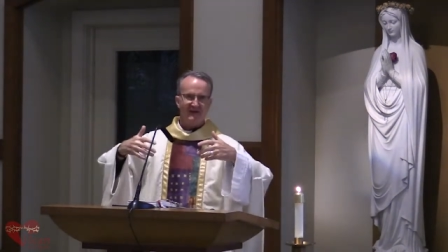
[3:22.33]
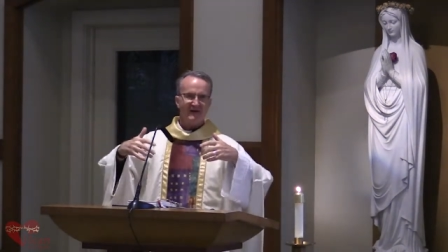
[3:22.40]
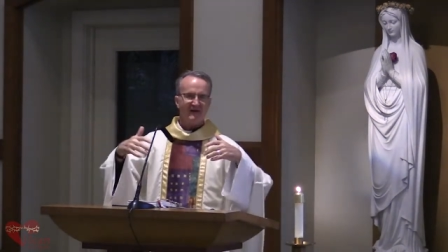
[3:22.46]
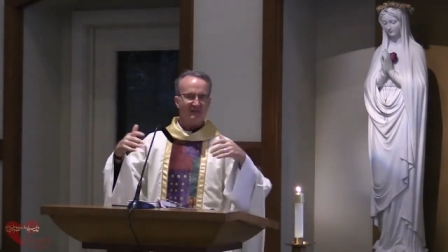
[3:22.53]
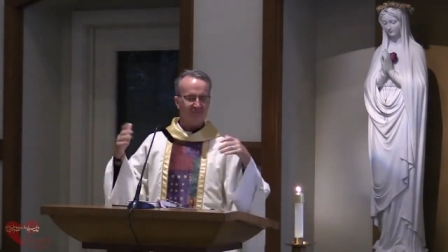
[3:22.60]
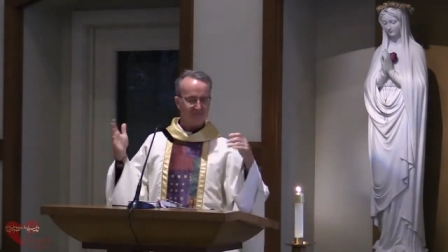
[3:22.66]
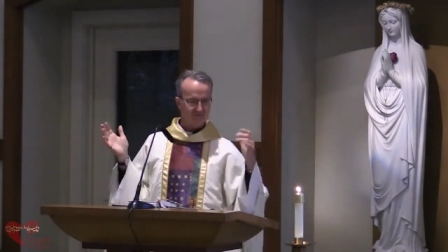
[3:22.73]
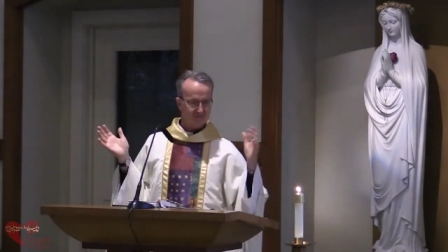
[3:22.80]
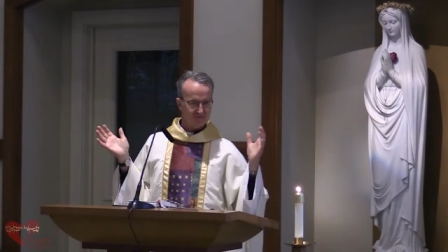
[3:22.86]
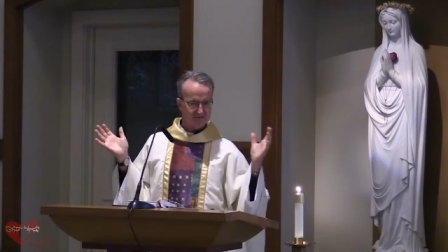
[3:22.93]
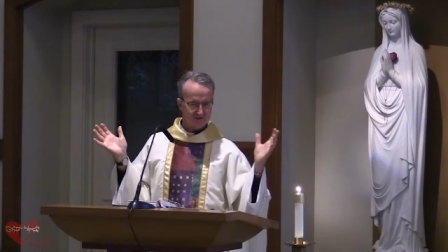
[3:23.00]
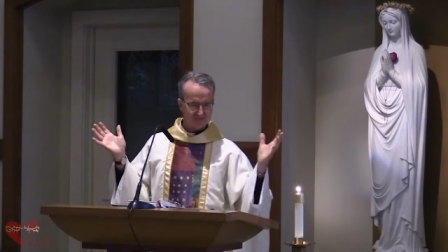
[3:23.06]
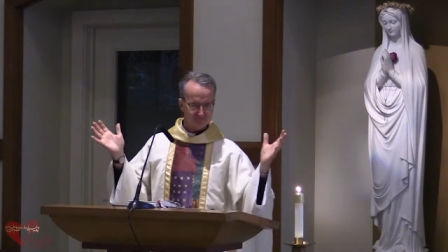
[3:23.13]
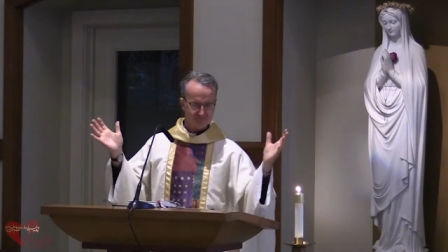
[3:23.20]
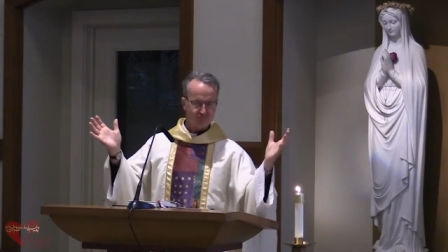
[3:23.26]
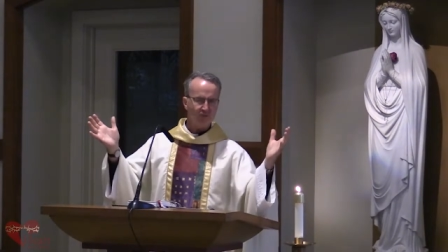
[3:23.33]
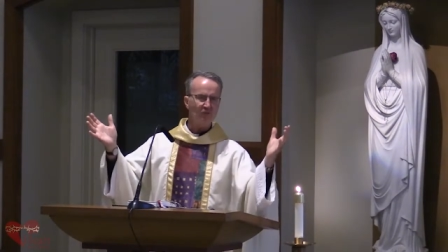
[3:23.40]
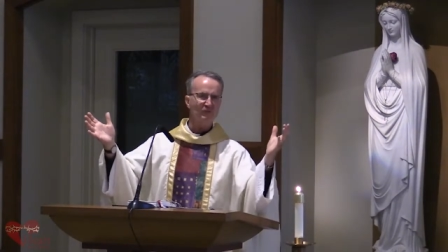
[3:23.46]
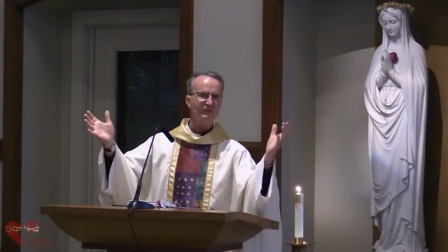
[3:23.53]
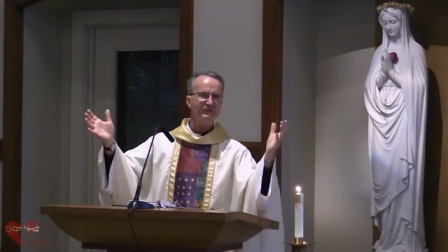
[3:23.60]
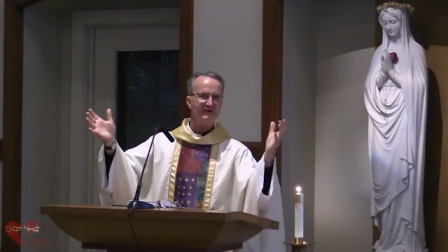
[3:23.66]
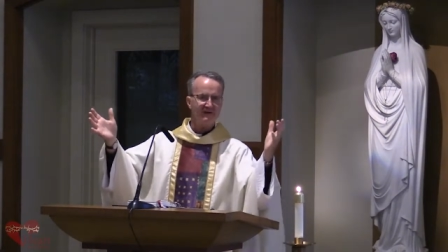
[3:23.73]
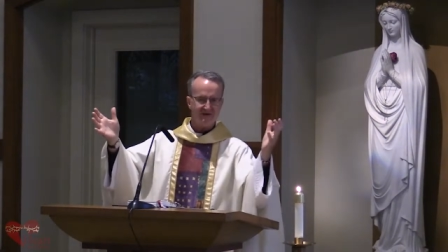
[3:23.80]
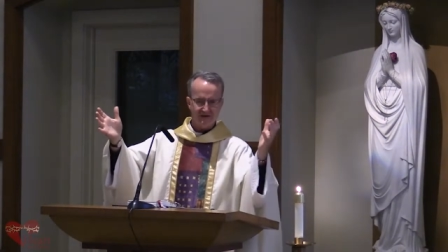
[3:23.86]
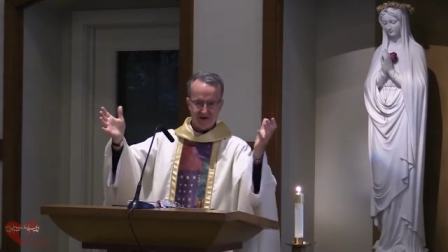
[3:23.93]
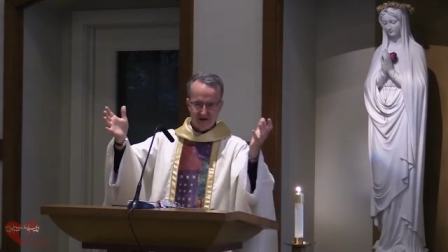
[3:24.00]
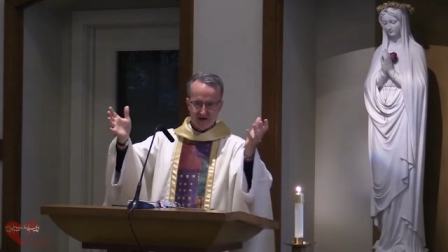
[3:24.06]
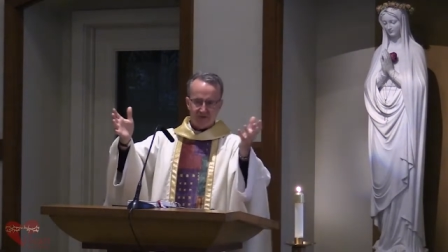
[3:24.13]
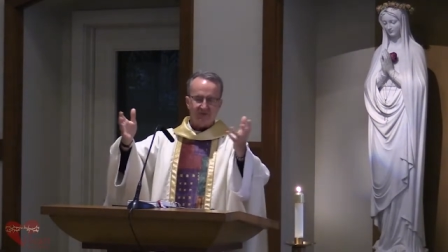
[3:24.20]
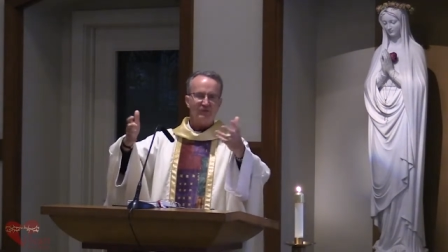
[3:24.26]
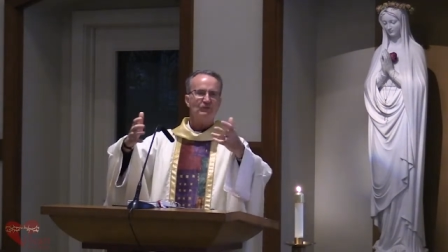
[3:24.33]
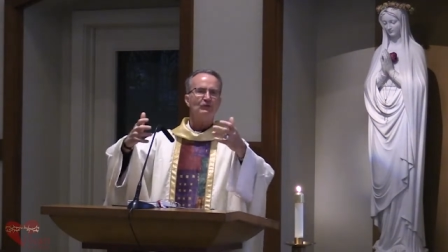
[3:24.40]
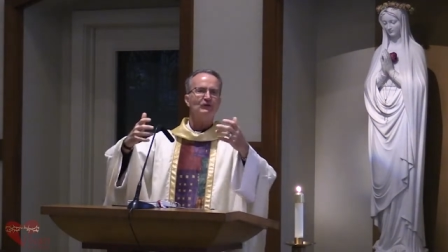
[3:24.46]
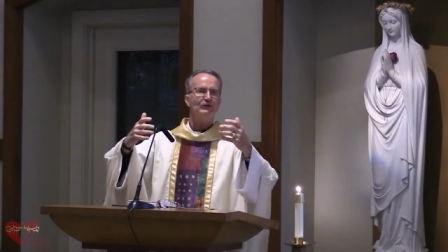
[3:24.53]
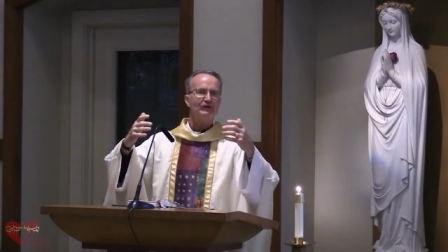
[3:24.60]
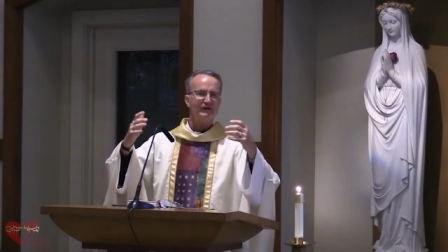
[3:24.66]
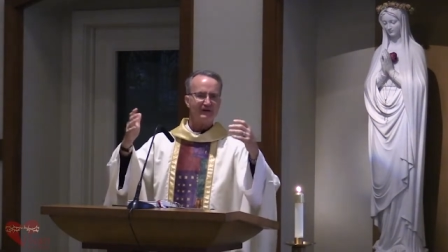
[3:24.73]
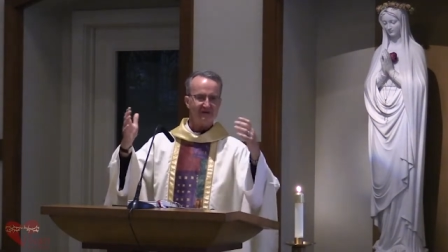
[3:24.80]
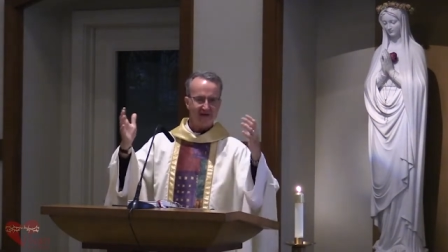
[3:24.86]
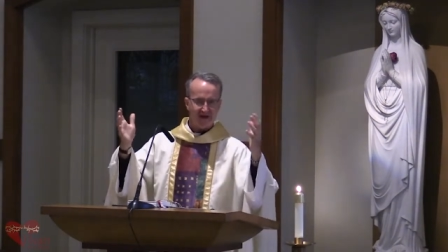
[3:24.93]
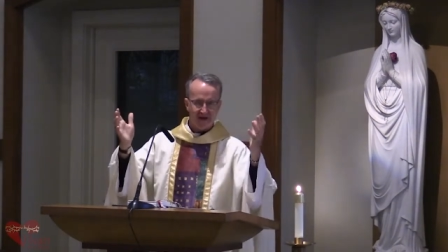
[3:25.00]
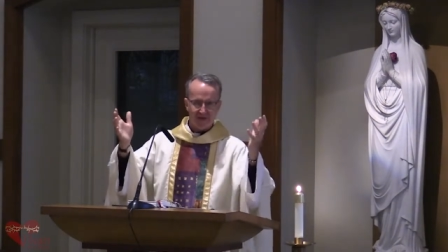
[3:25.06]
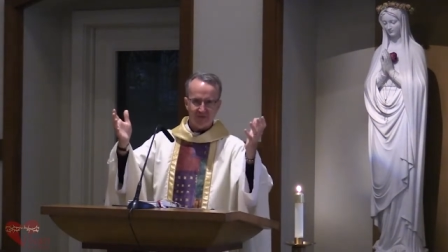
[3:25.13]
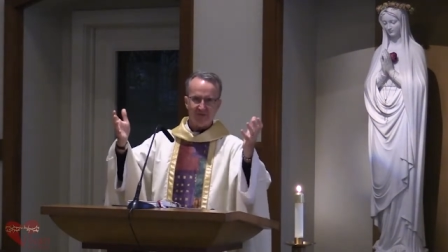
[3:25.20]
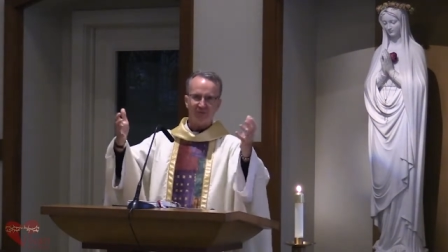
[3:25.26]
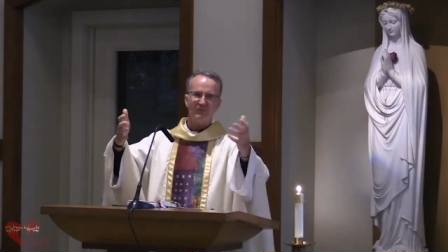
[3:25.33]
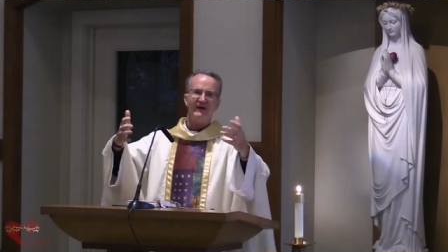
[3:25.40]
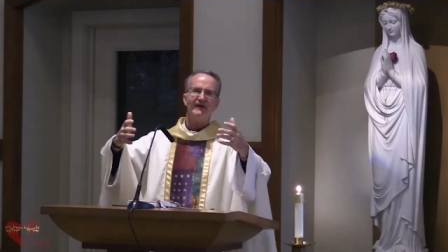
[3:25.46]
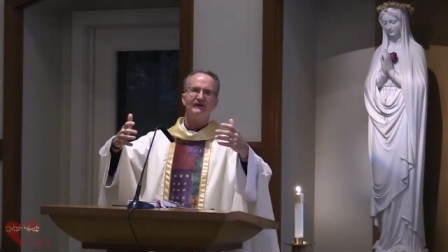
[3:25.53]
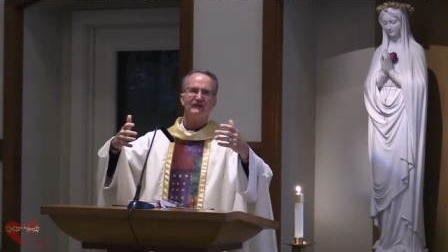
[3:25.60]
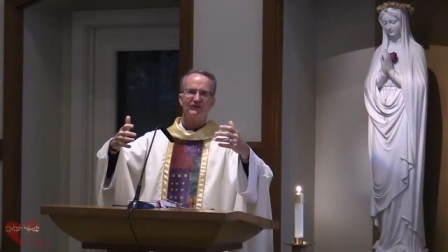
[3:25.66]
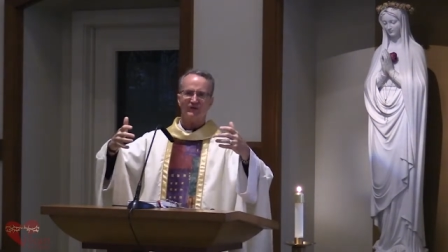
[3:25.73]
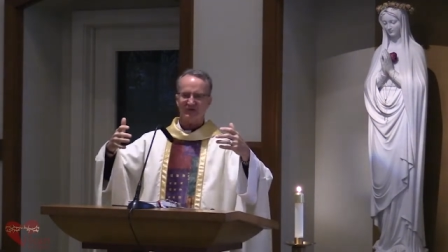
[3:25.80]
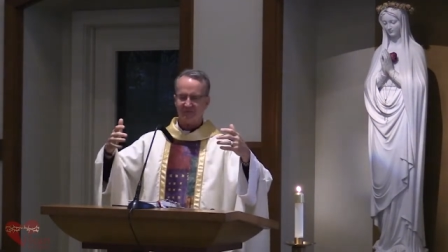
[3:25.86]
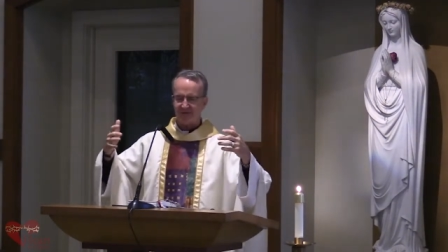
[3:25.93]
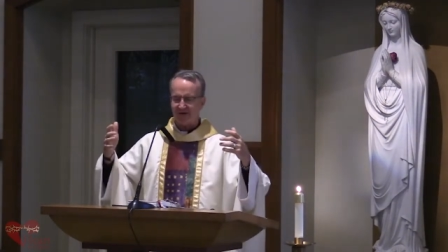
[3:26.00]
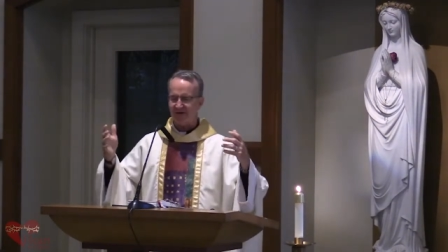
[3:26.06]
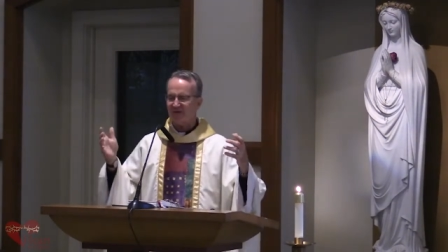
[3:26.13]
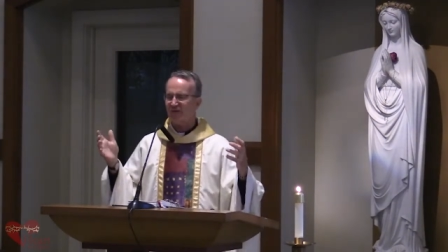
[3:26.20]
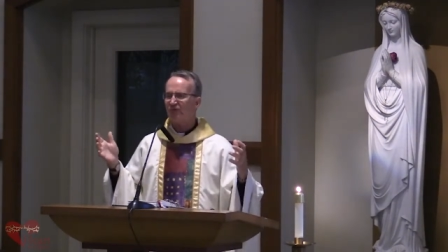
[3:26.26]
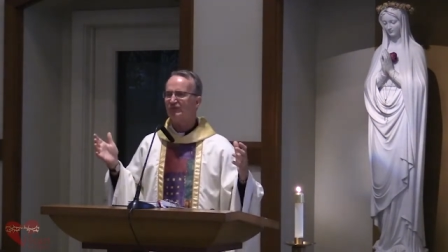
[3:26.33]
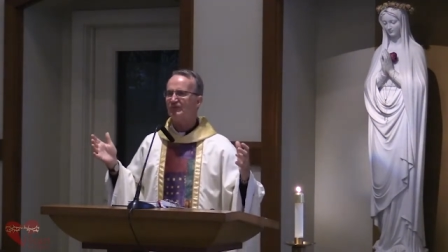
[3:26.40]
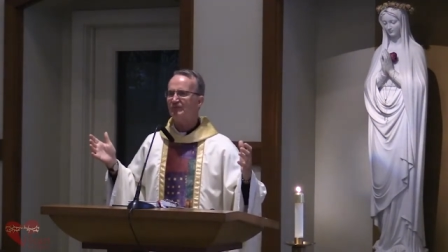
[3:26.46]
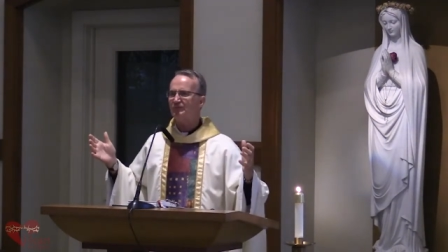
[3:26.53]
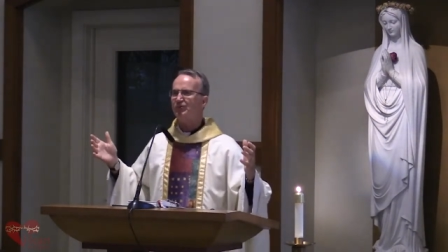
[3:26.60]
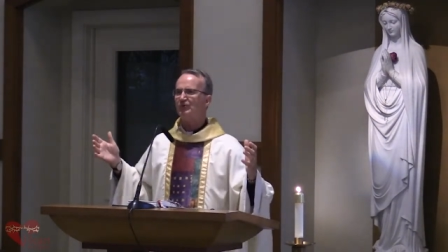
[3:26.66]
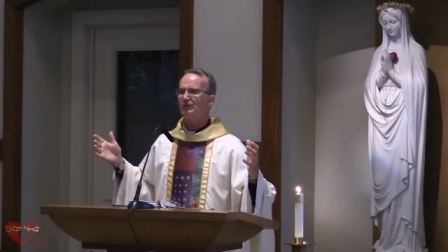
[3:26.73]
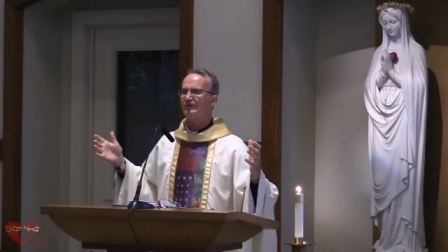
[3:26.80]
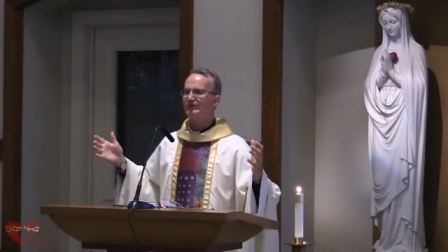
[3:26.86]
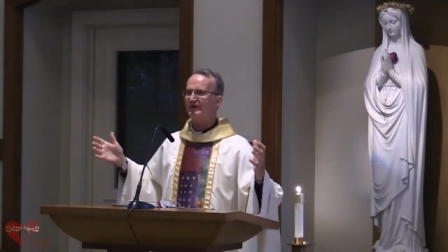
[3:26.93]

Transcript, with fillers: It pulls in the good and the righteous, but it also pulls